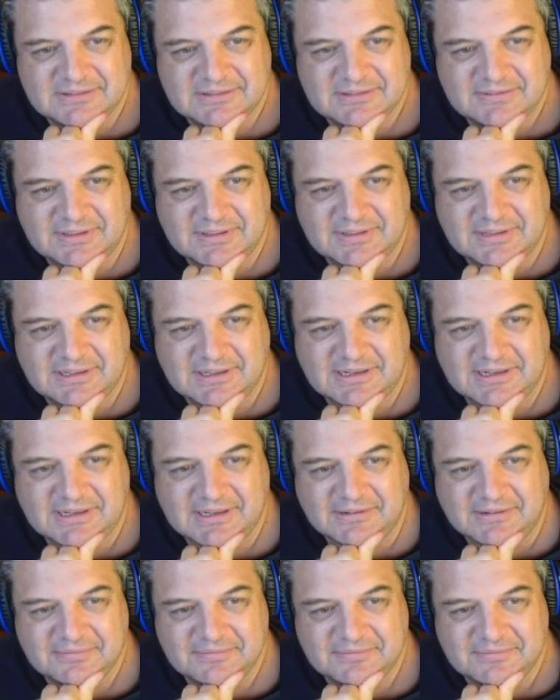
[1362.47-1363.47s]
Far
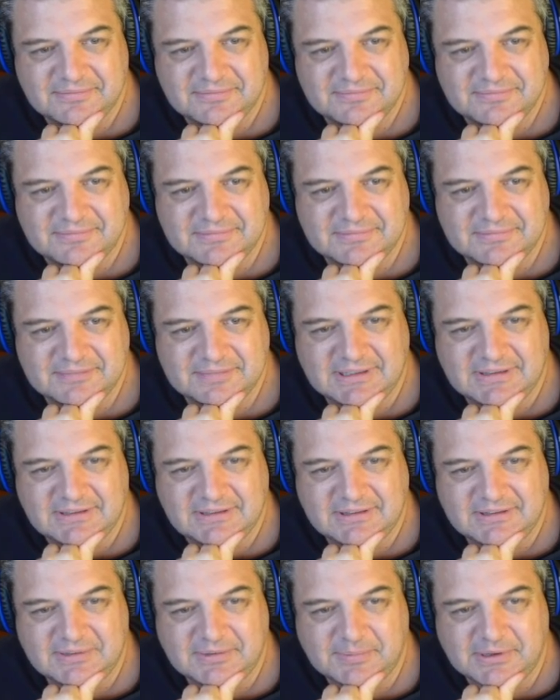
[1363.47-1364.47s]
out.
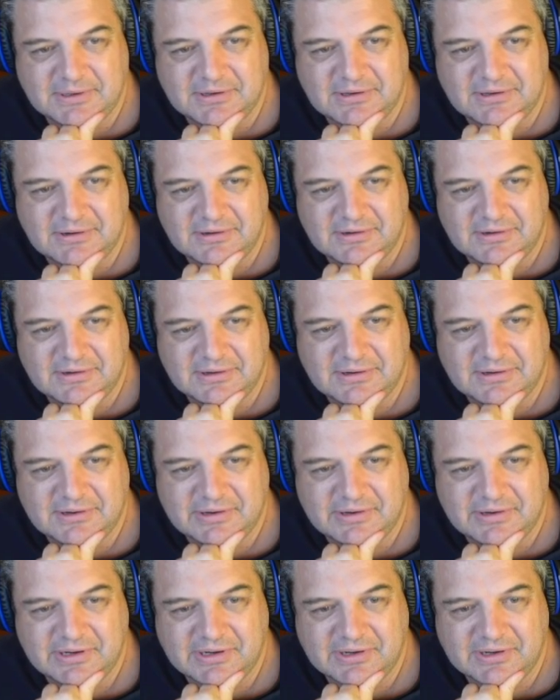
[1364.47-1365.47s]
He's just been going and
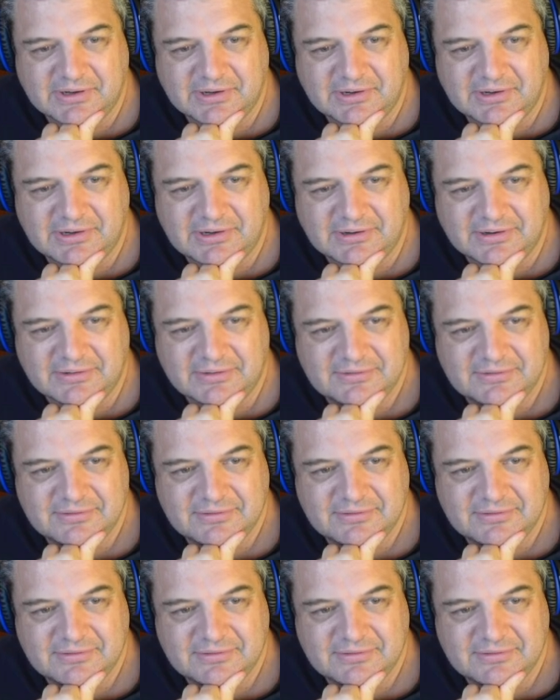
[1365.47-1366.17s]
going and going.